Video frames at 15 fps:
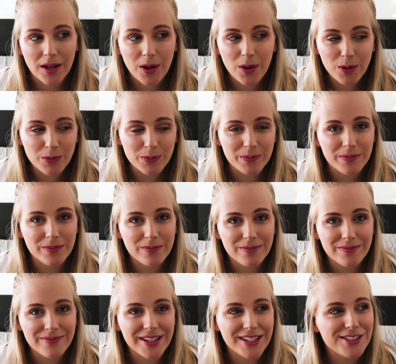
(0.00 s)
Oh,
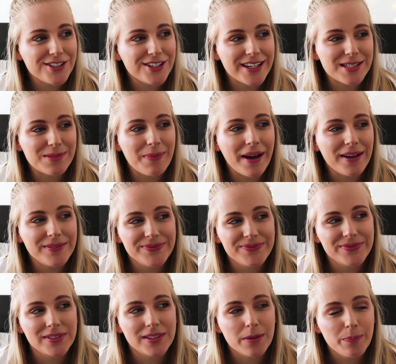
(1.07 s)
that's Jasper.
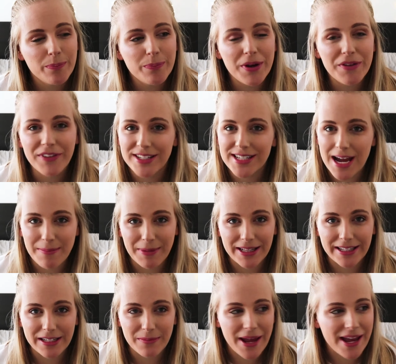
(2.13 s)
Perfect timing,
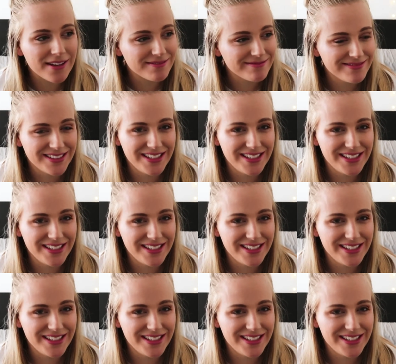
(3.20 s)
little man.